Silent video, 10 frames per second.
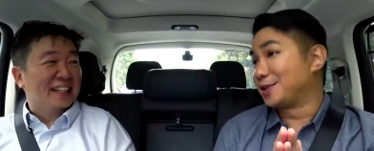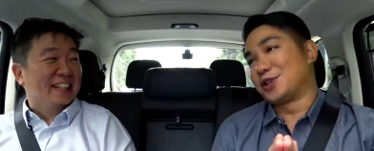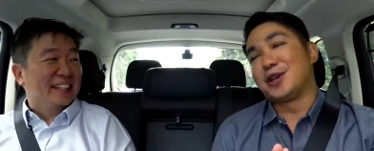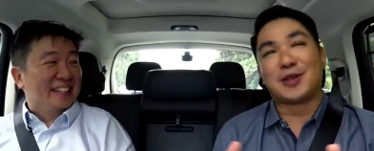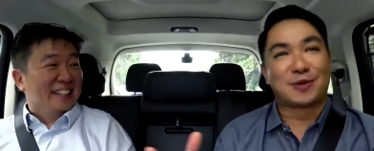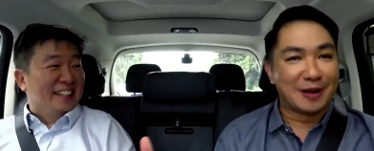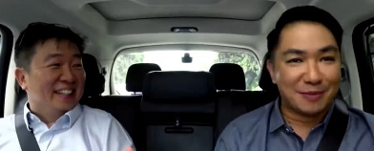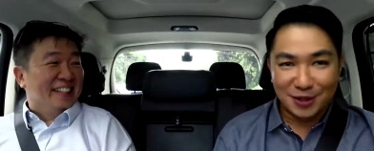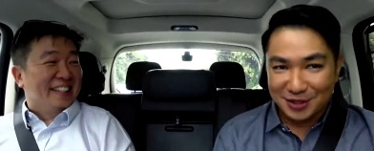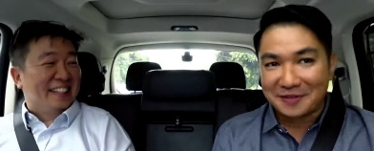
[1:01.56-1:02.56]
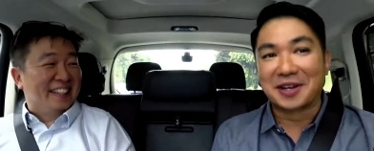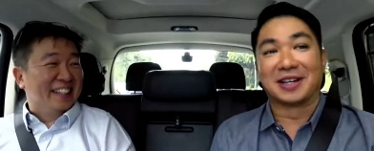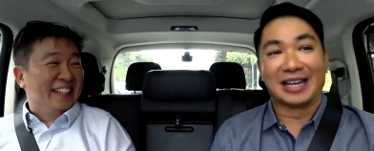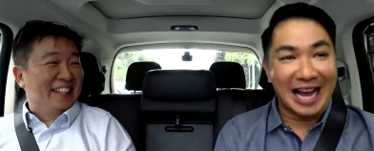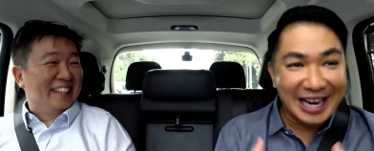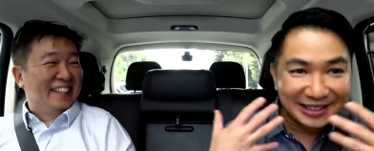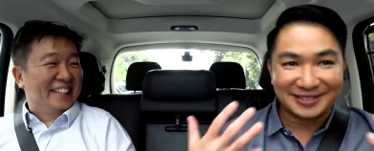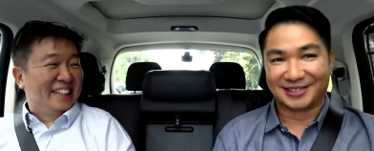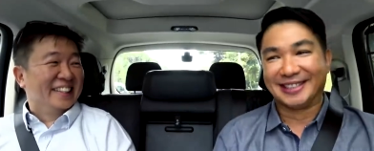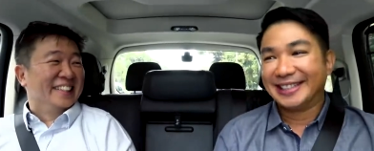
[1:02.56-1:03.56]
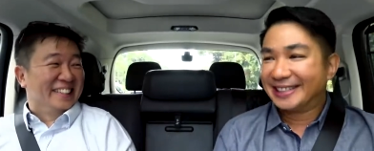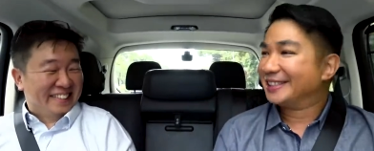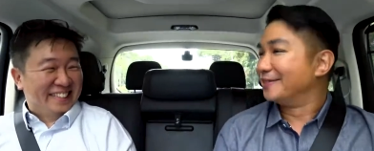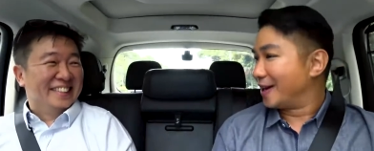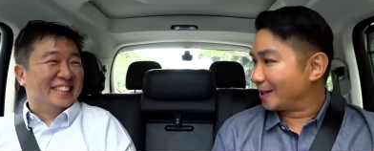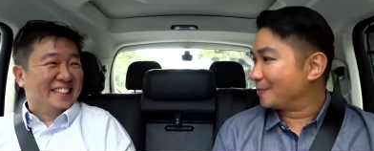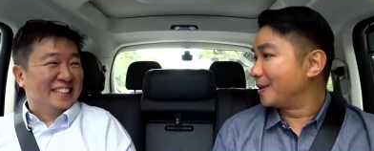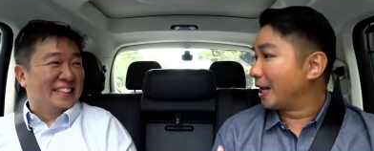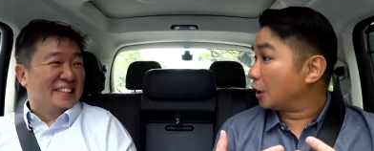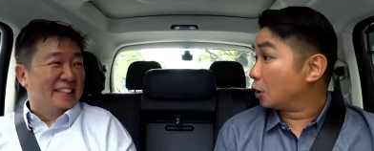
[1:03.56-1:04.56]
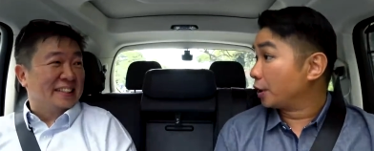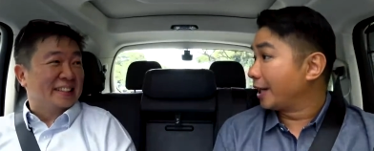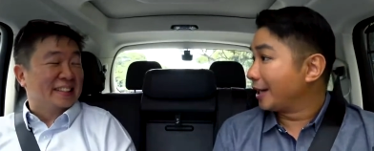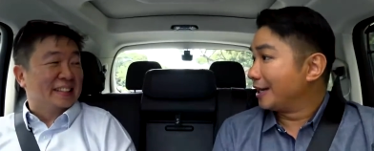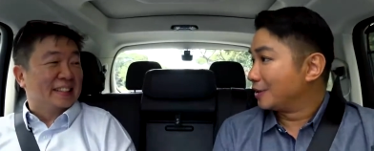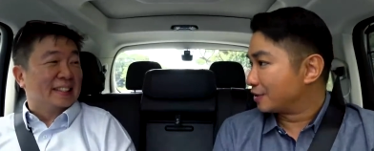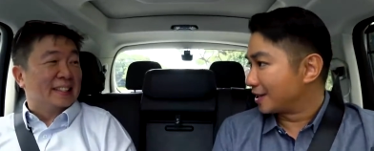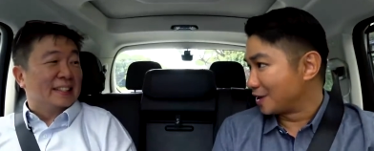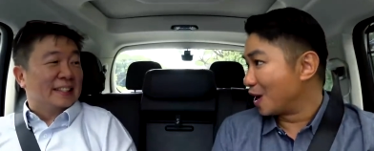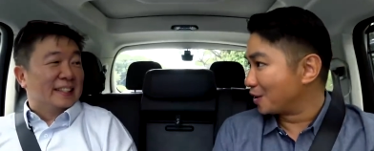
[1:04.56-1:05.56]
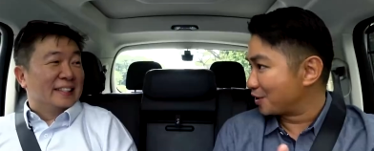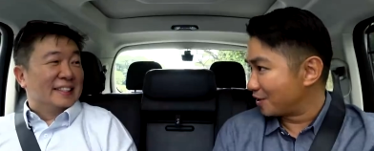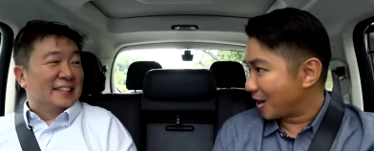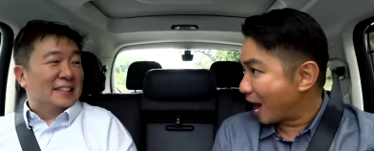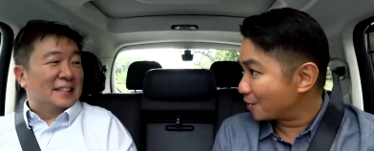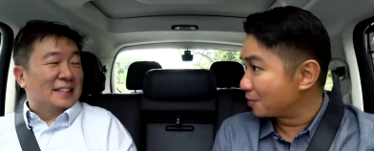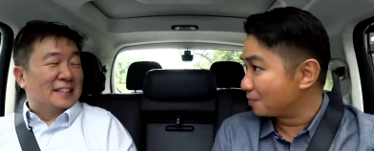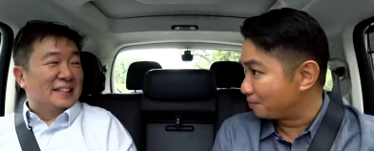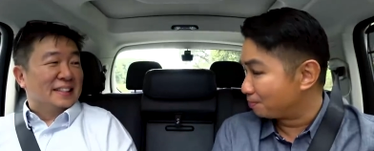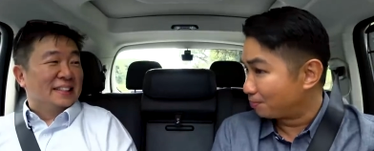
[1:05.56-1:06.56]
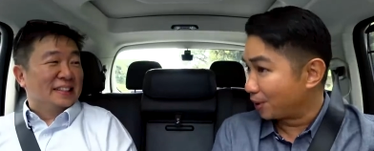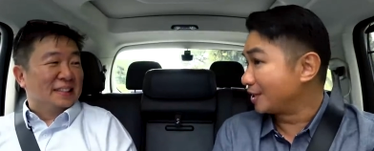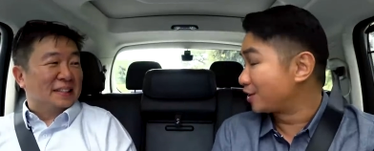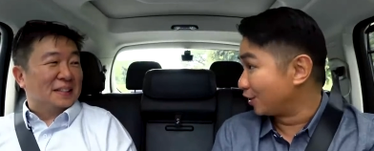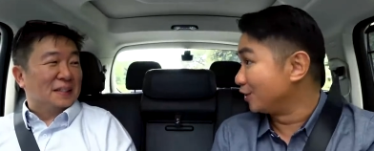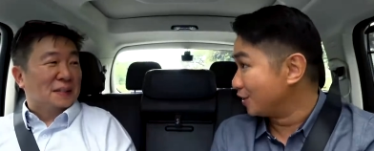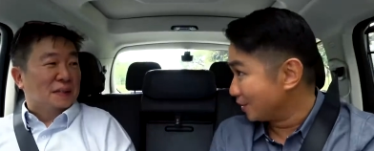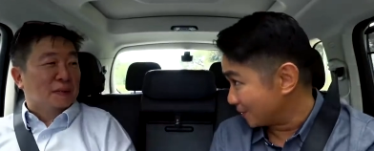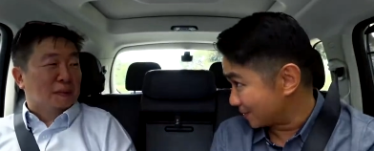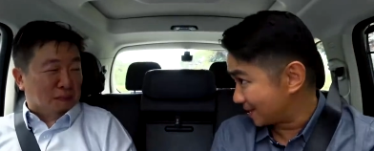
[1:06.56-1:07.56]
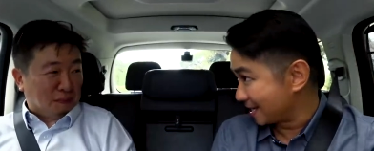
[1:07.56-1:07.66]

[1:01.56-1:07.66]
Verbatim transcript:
Speaker 1: assume you spend most of your life developing and looking into technology and how to put it to good use.